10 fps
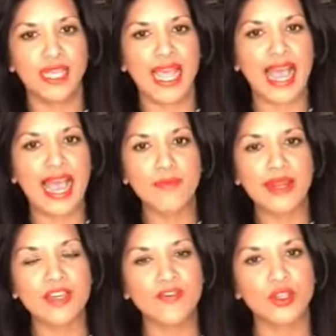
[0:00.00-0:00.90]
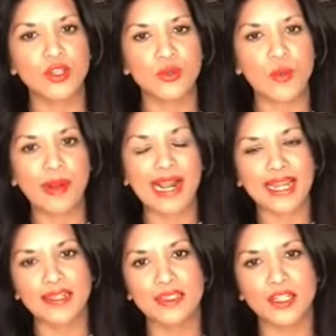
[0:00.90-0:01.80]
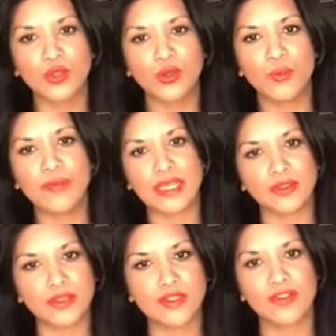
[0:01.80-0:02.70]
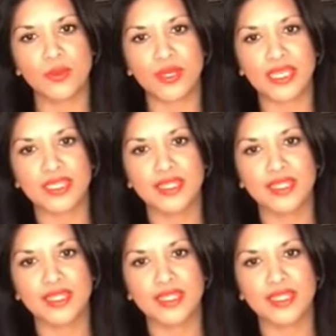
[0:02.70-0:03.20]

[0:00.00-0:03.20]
How many of you plan your meals for the week?